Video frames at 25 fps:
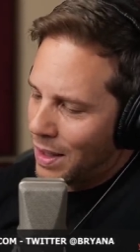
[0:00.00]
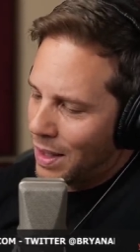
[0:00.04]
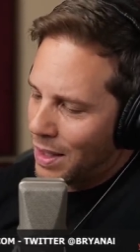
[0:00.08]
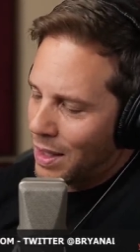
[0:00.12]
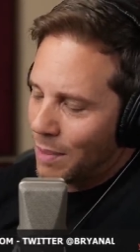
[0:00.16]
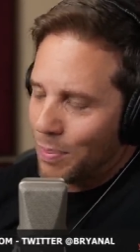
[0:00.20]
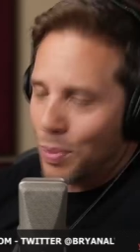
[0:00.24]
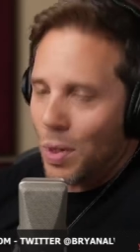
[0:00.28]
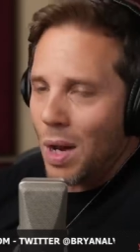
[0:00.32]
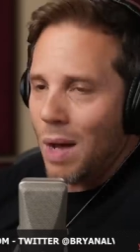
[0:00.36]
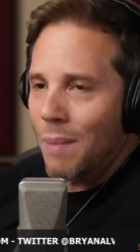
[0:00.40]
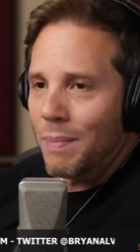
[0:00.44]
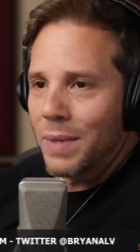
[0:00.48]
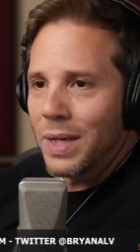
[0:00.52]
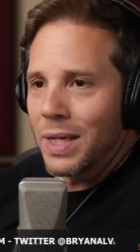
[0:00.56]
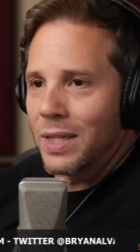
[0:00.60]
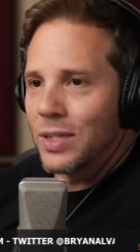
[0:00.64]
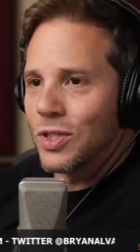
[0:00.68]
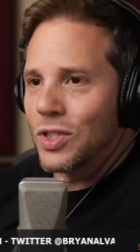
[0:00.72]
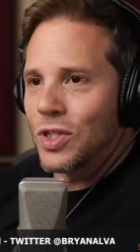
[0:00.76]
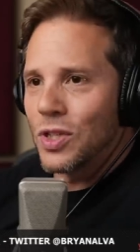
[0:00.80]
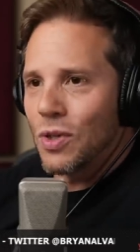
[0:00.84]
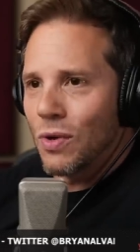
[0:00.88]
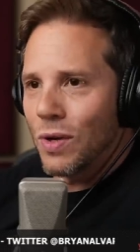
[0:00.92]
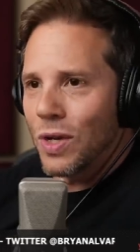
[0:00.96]
And the problem
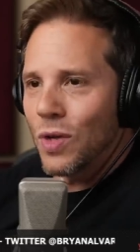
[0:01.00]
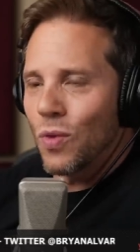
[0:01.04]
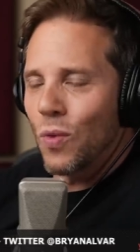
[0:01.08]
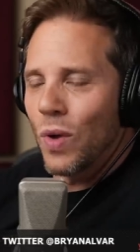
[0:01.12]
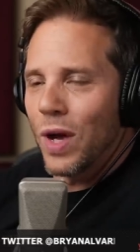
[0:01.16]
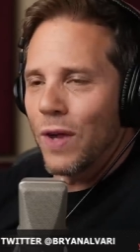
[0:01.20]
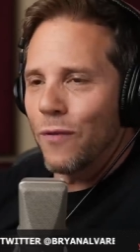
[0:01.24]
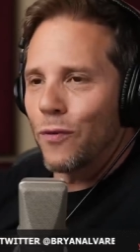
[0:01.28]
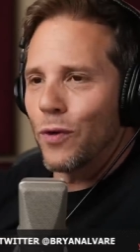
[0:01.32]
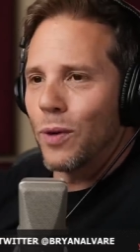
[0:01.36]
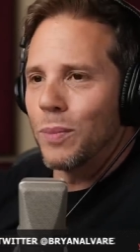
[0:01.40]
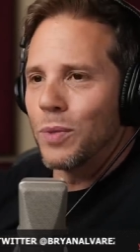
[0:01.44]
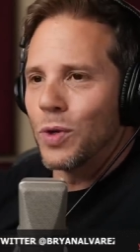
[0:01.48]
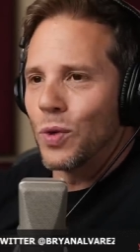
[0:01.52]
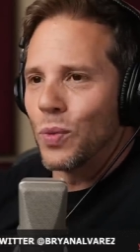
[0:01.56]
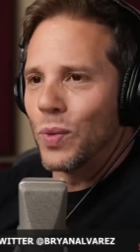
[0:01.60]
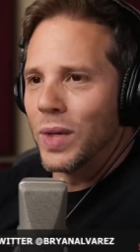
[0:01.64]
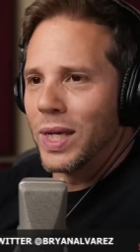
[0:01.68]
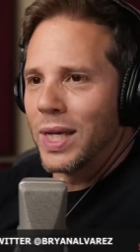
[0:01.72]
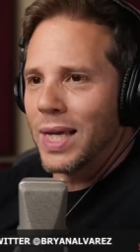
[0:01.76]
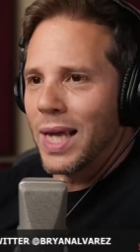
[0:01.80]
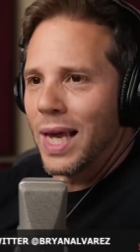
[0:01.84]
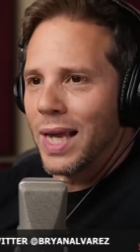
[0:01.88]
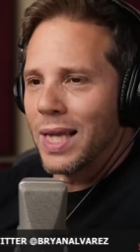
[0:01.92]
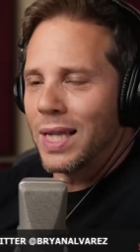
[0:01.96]
is, the only way for him to
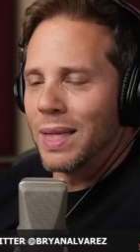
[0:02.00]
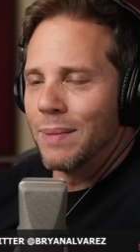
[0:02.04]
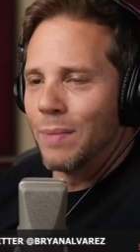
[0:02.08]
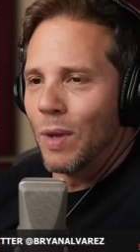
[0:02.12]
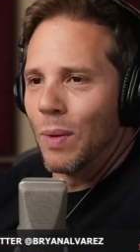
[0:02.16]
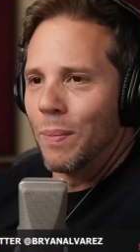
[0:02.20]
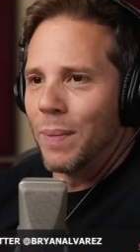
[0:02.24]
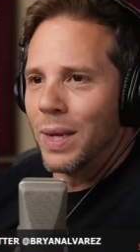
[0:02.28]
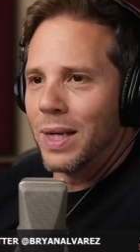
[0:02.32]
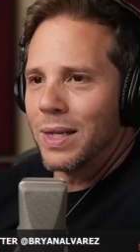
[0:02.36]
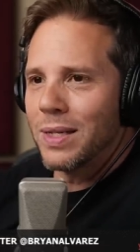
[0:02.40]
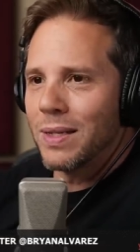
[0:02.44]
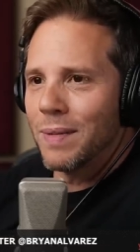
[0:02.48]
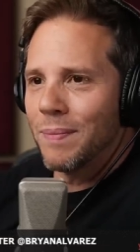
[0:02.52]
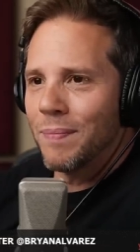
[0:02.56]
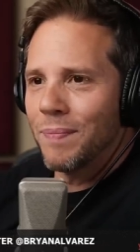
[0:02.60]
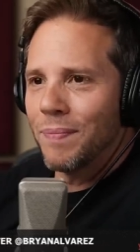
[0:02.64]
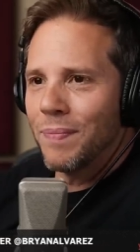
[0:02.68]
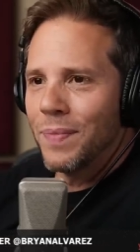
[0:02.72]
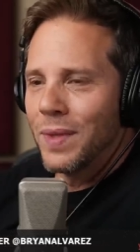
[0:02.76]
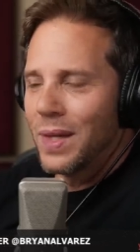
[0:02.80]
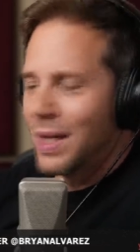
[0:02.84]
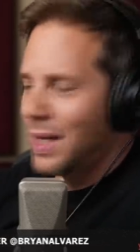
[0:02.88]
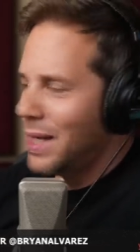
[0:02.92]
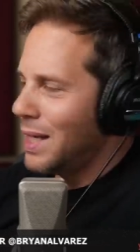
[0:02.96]
regain the
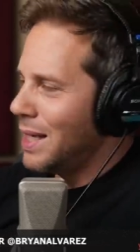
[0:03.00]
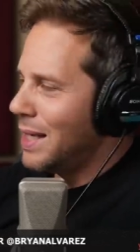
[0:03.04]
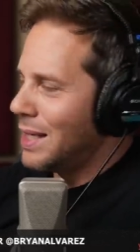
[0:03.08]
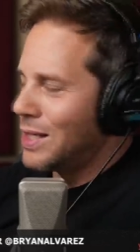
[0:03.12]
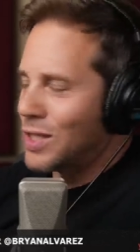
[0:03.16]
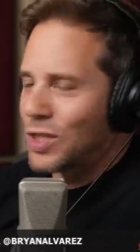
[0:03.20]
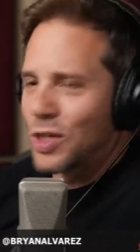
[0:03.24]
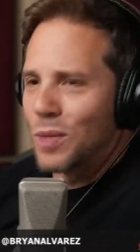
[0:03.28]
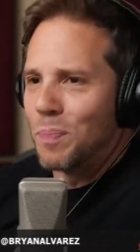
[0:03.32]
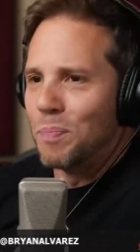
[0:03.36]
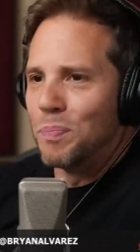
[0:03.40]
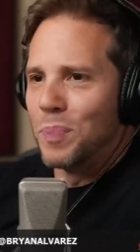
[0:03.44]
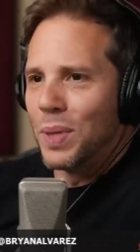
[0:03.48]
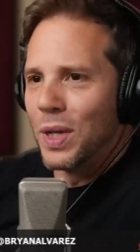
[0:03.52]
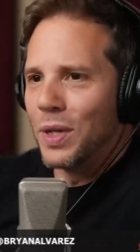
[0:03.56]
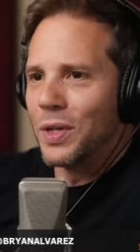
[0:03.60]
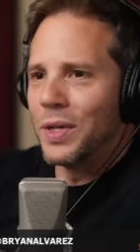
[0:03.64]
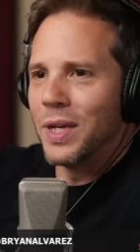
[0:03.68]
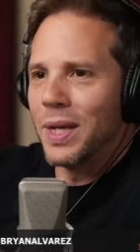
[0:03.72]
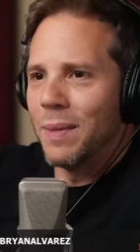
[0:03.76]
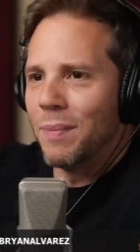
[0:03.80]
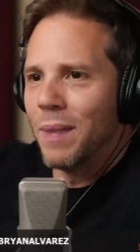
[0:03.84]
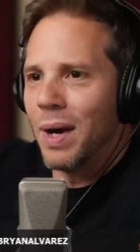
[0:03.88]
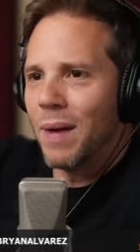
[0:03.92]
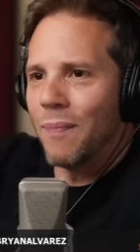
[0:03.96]
momentum is to
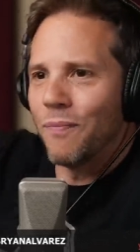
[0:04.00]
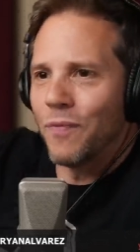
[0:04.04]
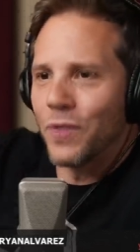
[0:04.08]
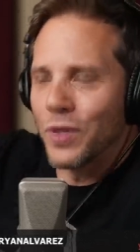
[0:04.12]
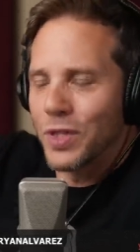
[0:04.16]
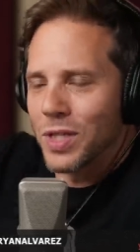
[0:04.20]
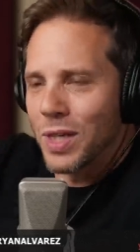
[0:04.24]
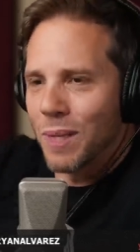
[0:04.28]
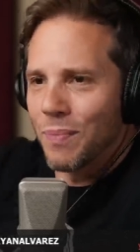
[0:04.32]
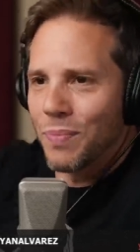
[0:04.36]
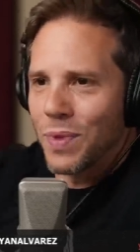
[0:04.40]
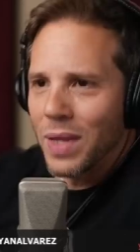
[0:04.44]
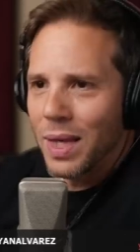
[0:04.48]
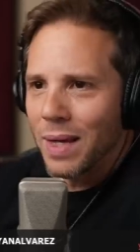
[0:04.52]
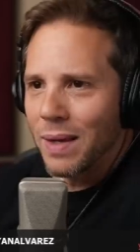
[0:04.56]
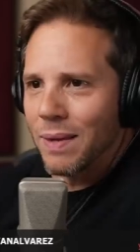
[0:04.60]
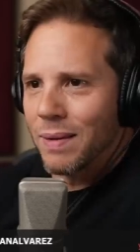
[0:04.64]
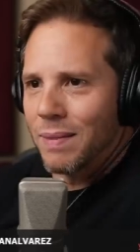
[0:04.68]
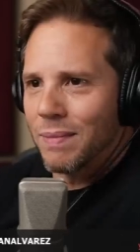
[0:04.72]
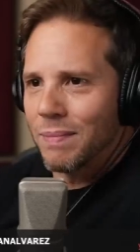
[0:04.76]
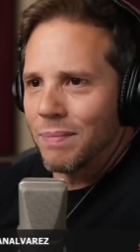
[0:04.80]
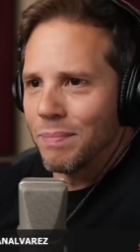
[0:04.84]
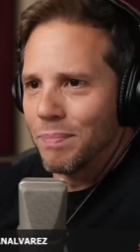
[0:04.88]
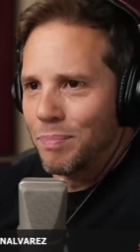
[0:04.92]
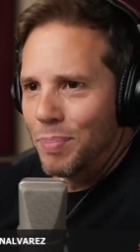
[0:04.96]
build him up for
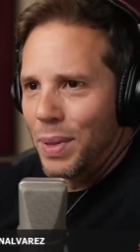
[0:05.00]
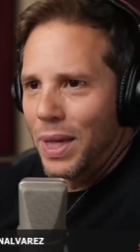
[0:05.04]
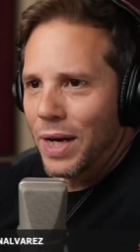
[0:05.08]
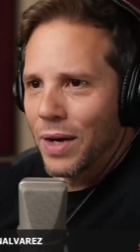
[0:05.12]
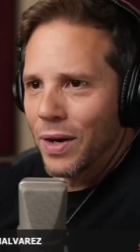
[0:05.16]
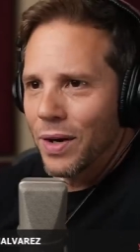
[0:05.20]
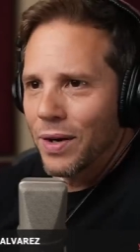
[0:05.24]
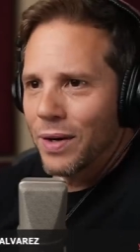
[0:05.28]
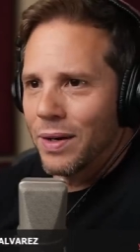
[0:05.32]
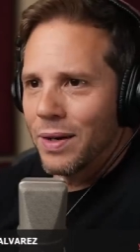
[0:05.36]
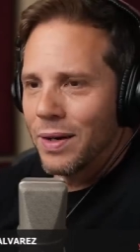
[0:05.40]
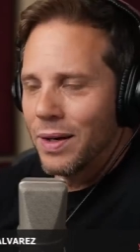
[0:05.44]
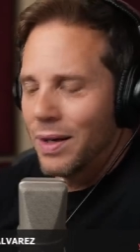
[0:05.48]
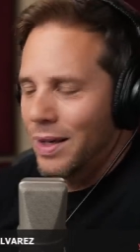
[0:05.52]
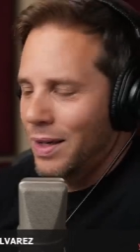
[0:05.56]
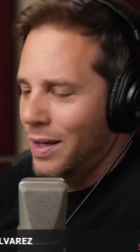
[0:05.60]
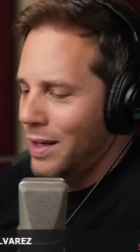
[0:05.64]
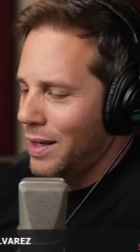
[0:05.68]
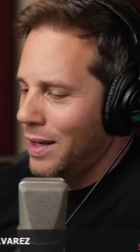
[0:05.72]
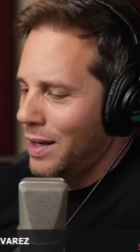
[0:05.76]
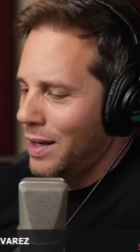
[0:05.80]
something bigger.